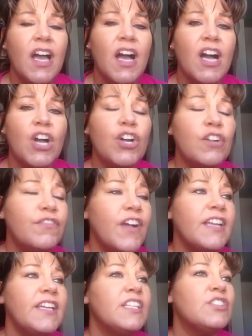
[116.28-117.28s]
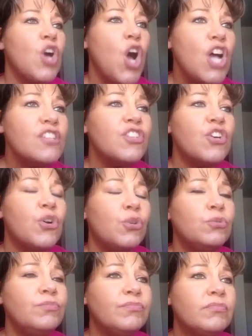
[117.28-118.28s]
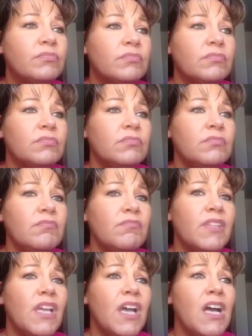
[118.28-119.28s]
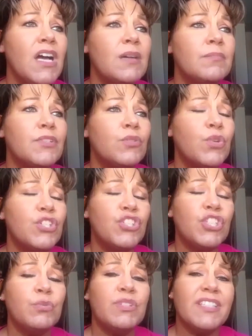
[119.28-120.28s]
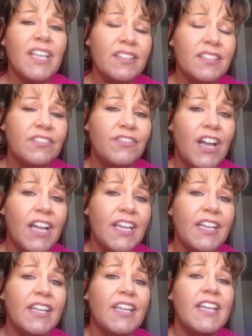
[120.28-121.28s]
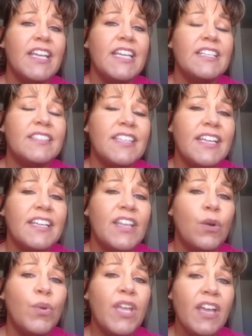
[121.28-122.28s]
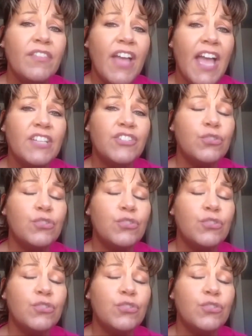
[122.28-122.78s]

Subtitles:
Her findings also, when she was testifying, stated that we have had